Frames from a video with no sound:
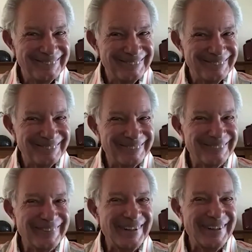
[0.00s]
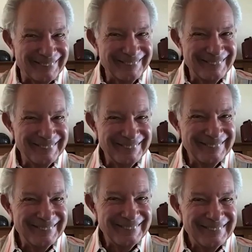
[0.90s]
does your eyes go?
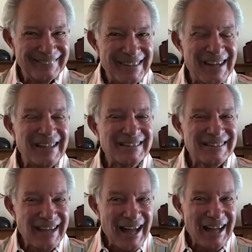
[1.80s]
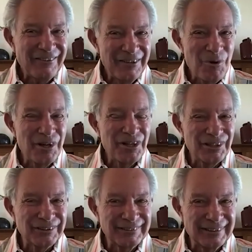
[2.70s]
Exactly
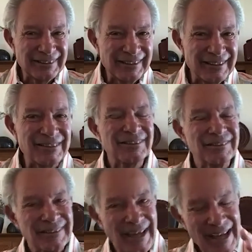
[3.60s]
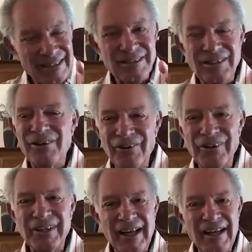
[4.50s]
where you're looking. So that's
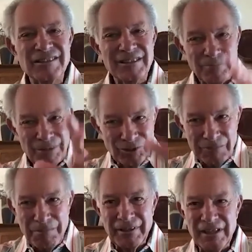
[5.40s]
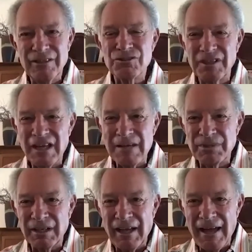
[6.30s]
the whole concept. We talk about ego's
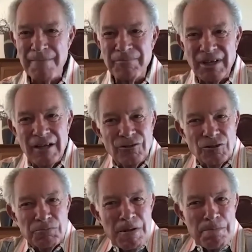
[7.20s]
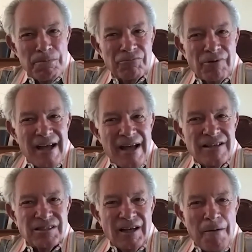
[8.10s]
the name of the game, getting those people to
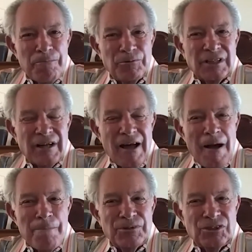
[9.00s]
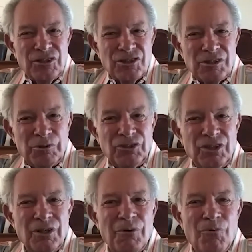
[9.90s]
rise up with the competition, with
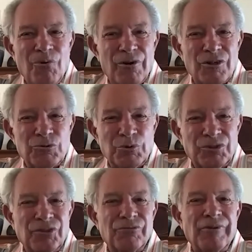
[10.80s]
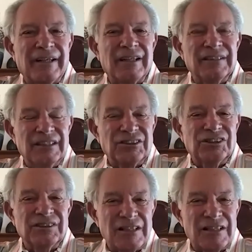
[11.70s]
the awards, with the recognition. That's
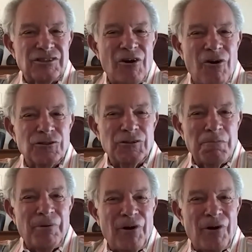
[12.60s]
also part of it.